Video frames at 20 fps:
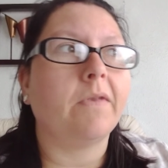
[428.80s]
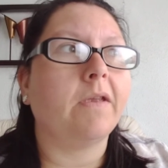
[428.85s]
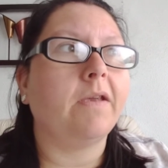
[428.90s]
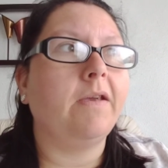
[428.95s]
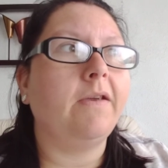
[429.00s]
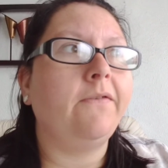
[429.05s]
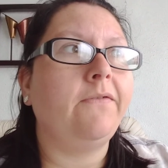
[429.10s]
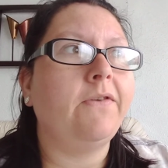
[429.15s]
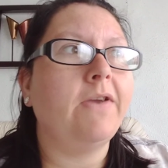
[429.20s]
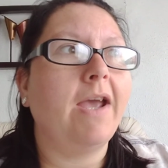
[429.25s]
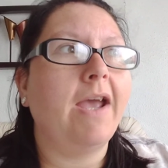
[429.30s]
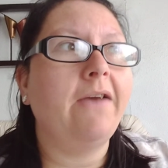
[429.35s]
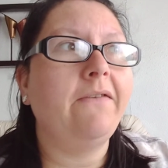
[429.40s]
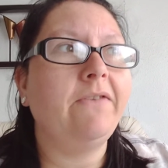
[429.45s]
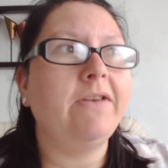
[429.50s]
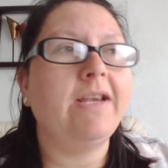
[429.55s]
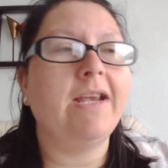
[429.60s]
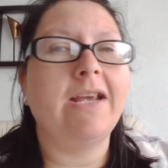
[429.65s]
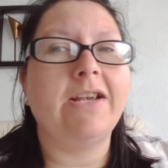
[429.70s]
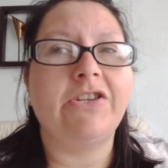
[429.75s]
If you
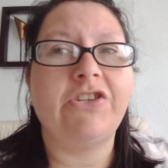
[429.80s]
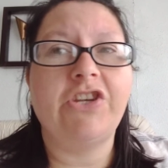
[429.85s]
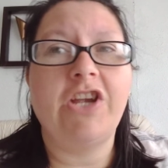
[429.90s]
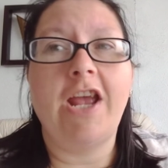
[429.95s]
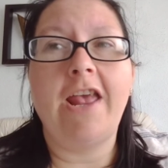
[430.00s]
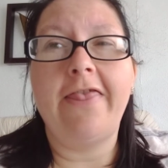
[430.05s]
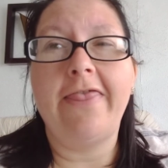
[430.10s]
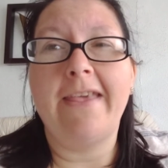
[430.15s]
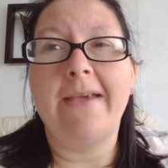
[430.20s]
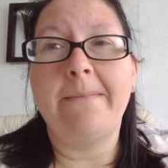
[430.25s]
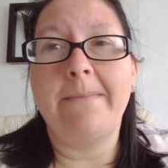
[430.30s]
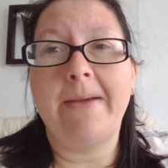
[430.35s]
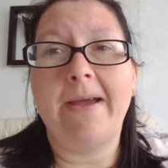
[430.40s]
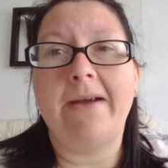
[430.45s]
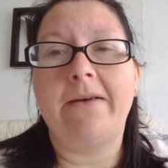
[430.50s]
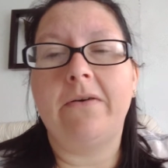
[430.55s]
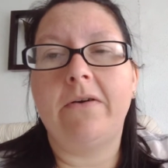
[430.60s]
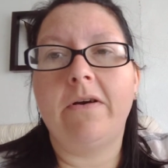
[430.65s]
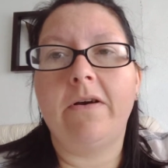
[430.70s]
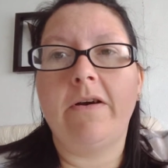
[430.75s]
haven't yet, check them
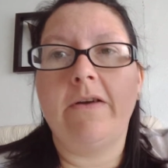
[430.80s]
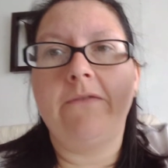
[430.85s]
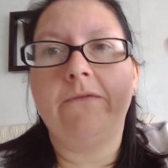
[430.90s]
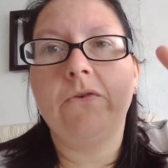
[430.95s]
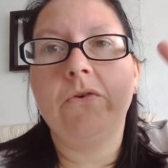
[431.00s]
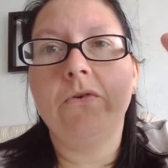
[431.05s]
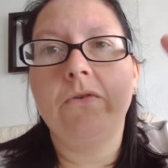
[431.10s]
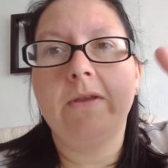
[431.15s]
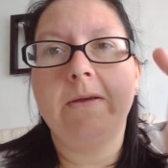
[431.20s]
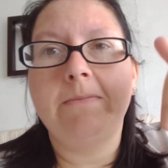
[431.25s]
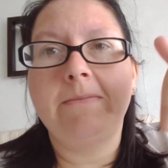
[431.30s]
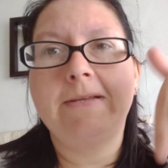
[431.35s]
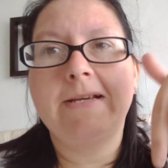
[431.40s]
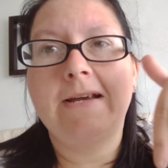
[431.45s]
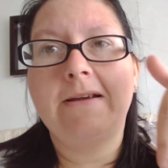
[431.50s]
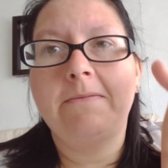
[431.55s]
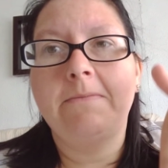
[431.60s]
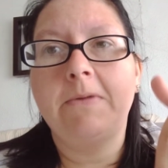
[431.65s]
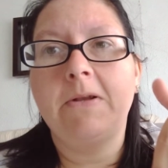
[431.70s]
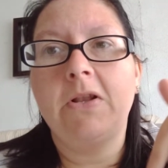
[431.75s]
out. I've got them
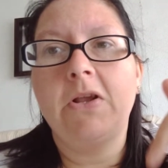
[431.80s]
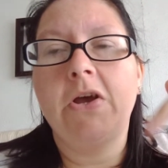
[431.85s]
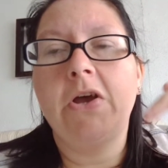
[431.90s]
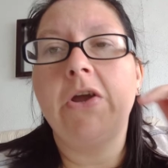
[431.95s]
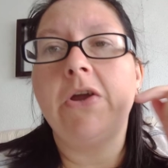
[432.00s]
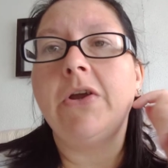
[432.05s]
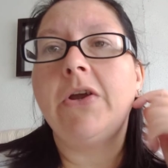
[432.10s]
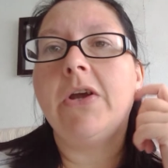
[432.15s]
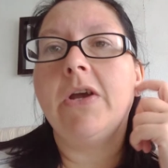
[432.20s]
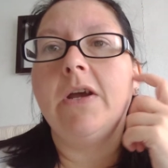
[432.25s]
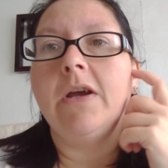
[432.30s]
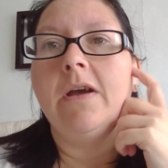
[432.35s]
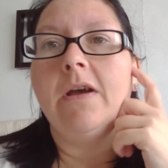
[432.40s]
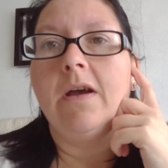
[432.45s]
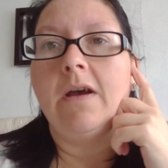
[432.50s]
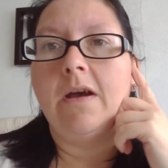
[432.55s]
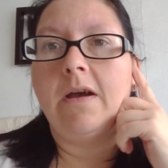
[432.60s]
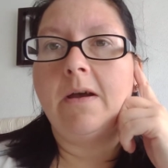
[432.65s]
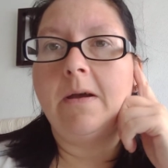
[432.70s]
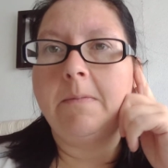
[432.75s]
down below.
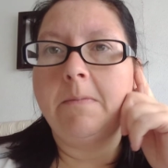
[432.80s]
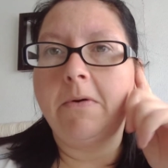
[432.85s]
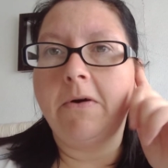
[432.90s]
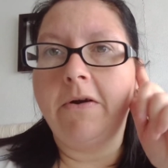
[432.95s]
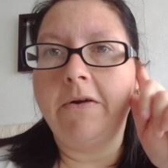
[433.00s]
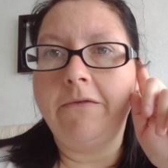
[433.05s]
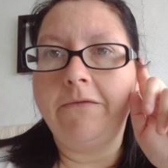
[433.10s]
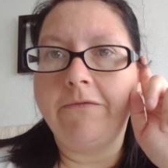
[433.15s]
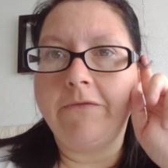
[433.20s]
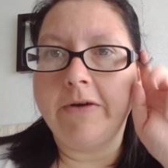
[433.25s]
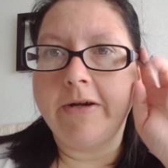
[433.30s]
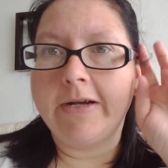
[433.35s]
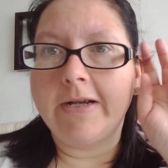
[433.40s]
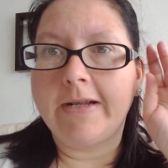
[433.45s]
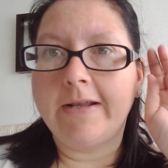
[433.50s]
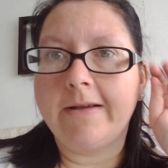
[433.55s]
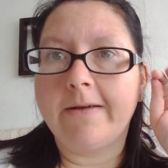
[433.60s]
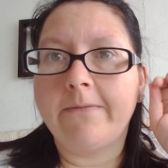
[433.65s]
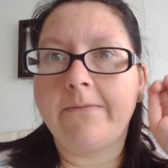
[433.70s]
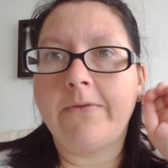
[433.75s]
I
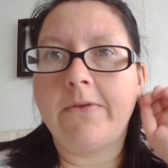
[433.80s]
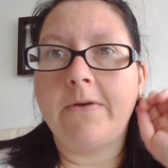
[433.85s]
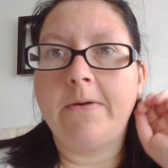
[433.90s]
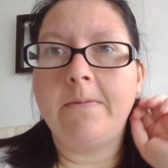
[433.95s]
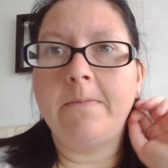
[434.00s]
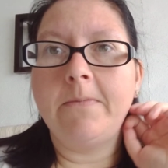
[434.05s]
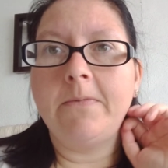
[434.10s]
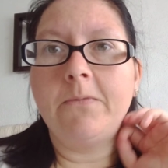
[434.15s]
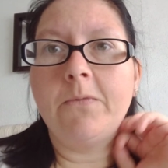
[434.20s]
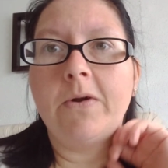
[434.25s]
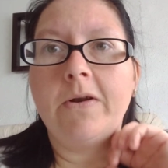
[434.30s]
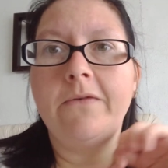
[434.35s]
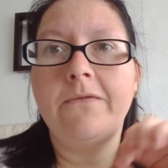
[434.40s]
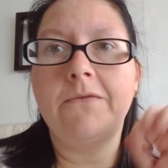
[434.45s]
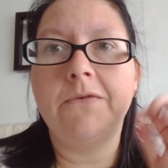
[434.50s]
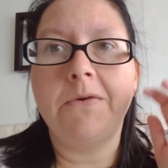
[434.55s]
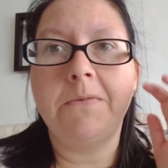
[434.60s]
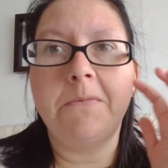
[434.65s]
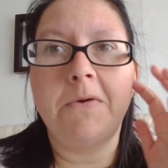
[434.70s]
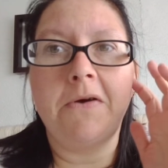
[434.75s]
friggin' love them. One of
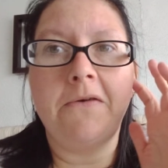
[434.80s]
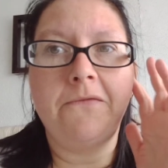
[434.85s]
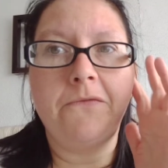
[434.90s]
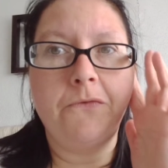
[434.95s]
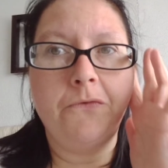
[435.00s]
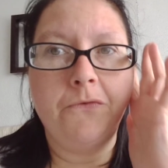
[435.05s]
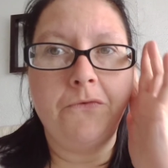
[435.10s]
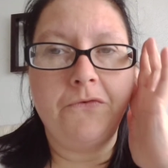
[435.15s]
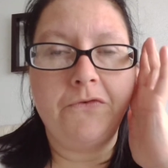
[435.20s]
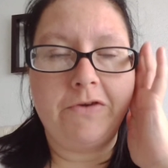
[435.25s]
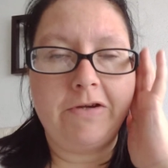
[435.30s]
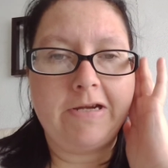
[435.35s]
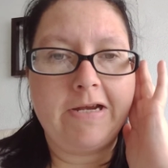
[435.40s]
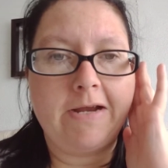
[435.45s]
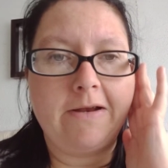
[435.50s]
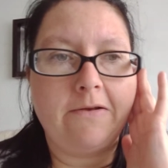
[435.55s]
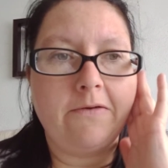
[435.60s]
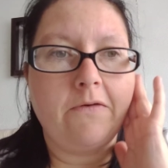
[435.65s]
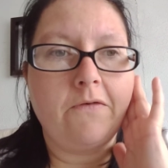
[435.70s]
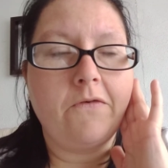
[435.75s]
them, I've already
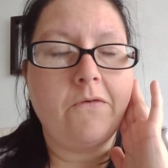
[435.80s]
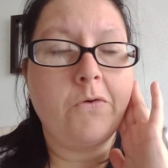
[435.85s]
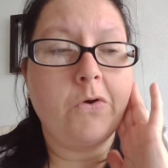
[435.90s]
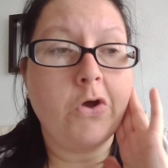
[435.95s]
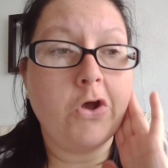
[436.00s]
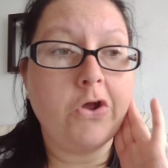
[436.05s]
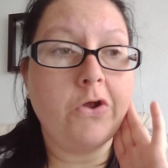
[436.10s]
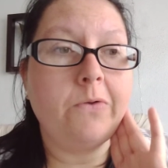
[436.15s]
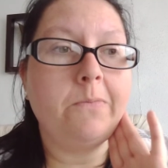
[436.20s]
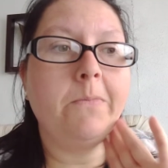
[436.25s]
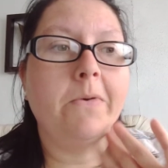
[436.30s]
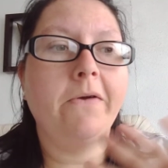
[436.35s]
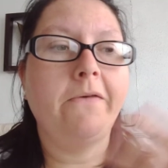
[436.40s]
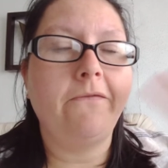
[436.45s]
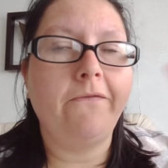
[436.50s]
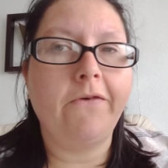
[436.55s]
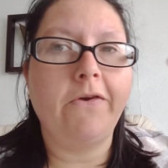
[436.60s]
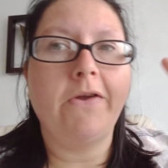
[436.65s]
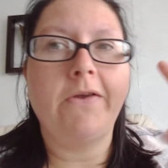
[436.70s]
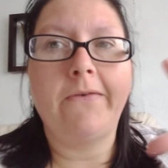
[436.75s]
earned my
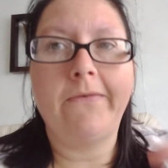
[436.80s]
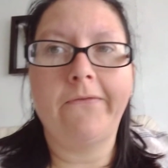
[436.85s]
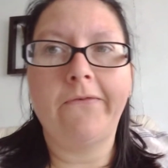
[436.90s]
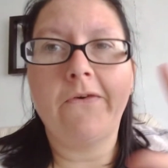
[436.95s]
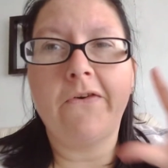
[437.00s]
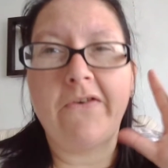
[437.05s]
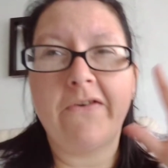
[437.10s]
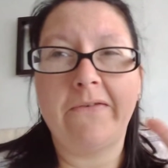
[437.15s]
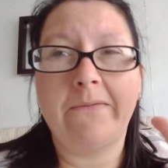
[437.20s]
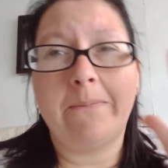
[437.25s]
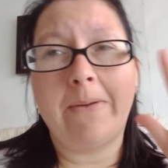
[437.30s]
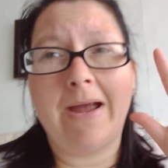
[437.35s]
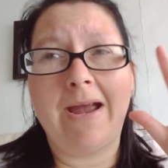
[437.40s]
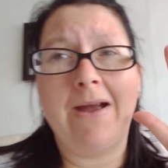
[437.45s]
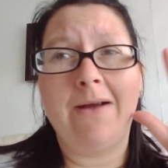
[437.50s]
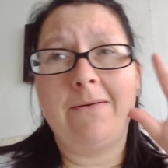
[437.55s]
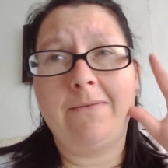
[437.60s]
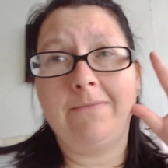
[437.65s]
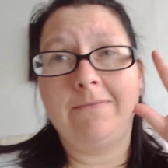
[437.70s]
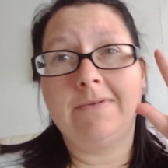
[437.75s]
first
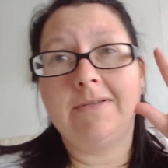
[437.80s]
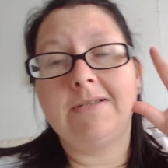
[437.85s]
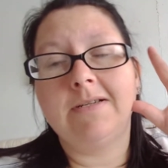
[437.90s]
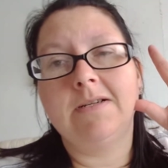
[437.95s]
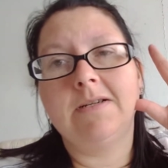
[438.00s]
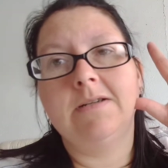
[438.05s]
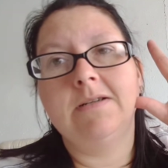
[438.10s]
£5.